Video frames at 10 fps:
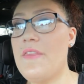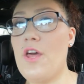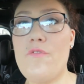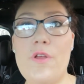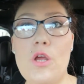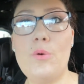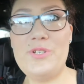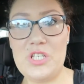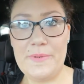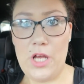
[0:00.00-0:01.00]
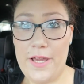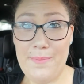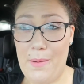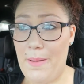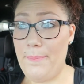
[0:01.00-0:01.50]
The other video was just me talking
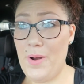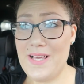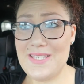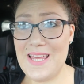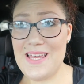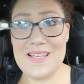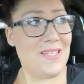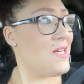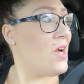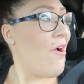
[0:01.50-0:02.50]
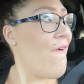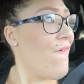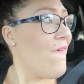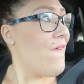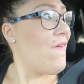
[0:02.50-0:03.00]
about my braces.
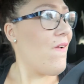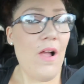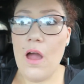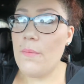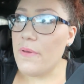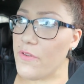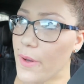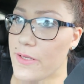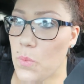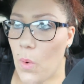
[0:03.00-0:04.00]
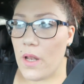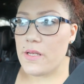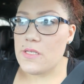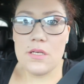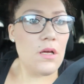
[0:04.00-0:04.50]
If you guys
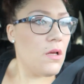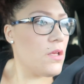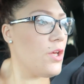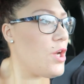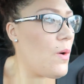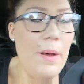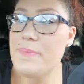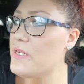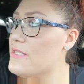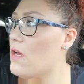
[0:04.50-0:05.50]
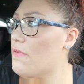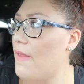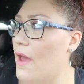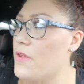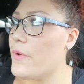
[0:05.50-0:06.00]
want, you know, updates on
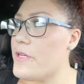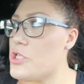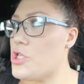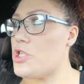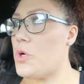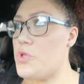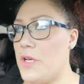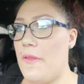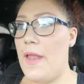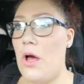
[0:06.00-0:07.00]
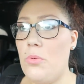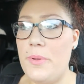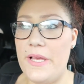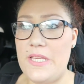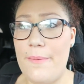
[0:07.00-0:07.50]
that, you guys should just go check that out,
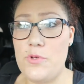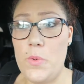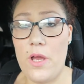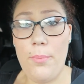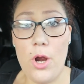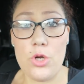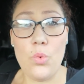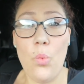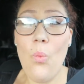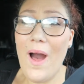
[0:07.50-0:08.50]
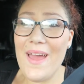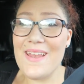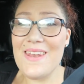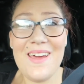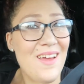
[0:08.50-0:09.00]
because I'm doing a part
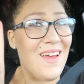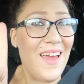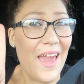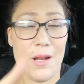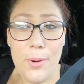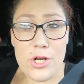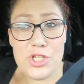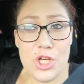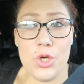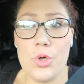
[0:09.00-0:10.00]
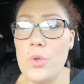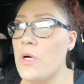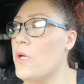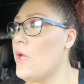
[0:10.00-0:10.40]
1 and a part 2.